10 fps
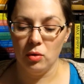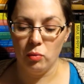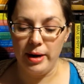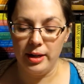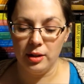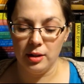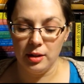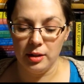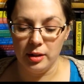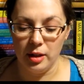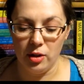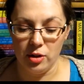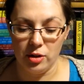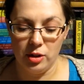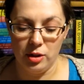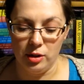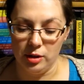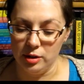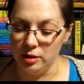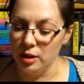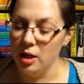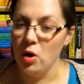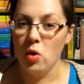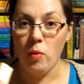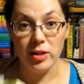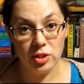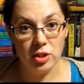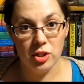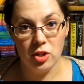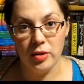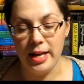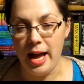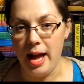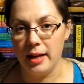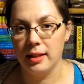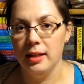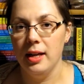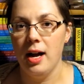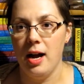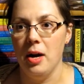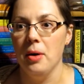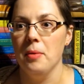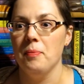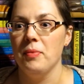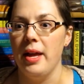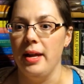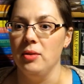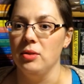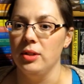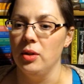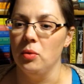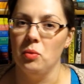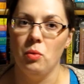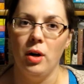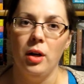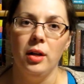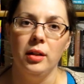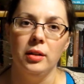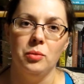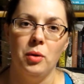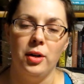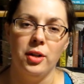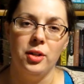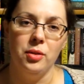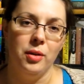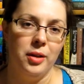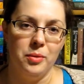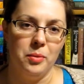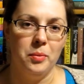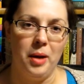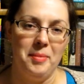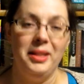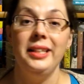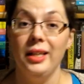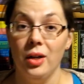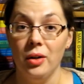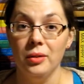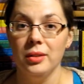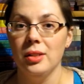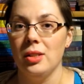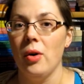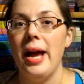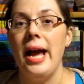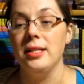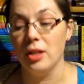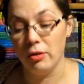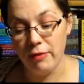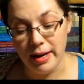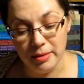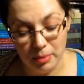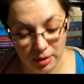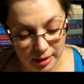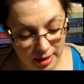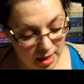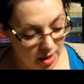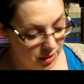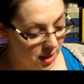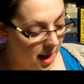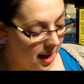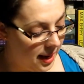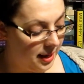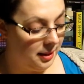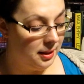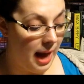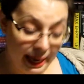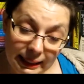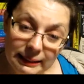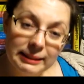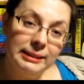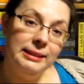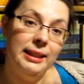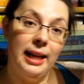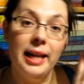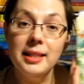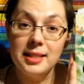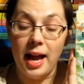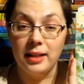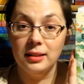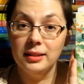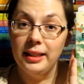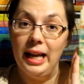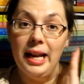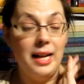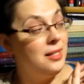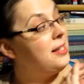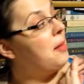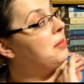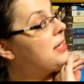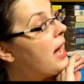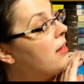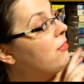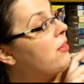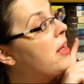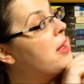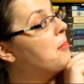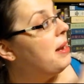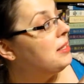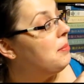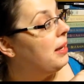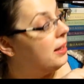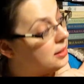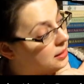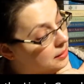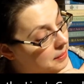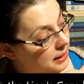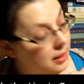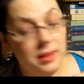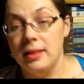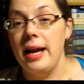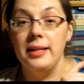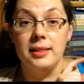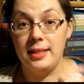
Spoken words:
regular, your Western zodiac, and you know, what are you? I'm a Leo, so I had to go find a book that had lion in the title, and I just happened to have Mesa Mengestas Beneath the Lion's